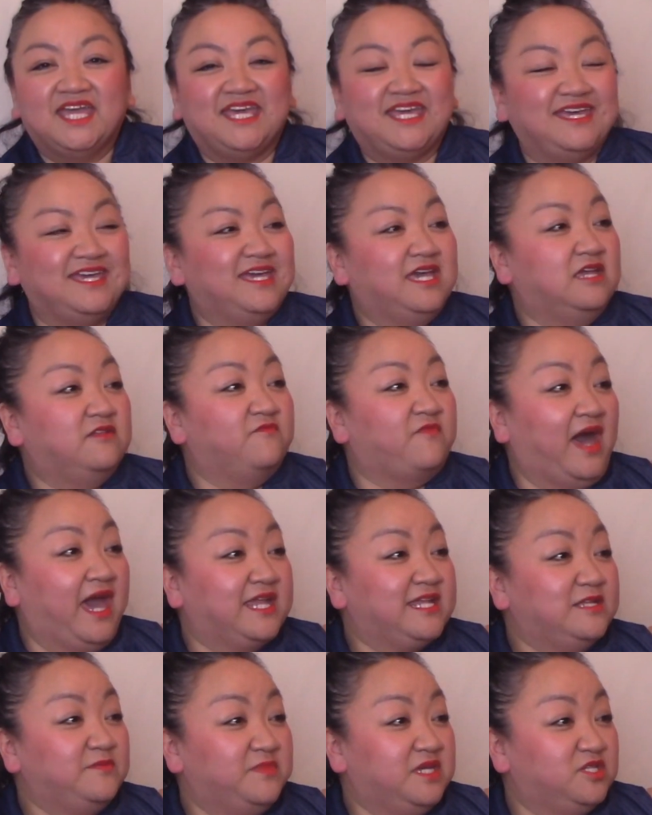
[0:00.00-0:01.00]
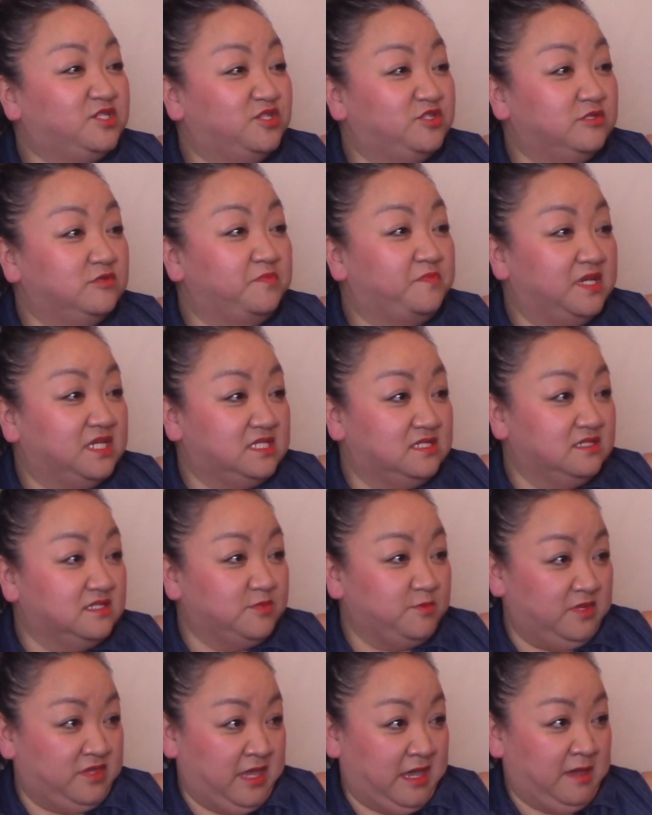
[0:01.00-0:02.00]
He invited me to do business
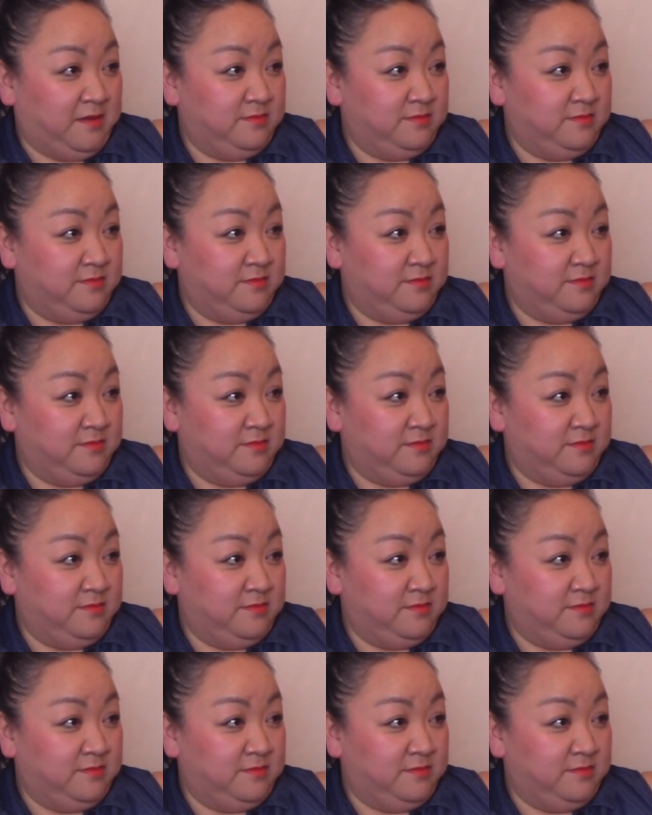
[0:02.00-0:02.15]
with him.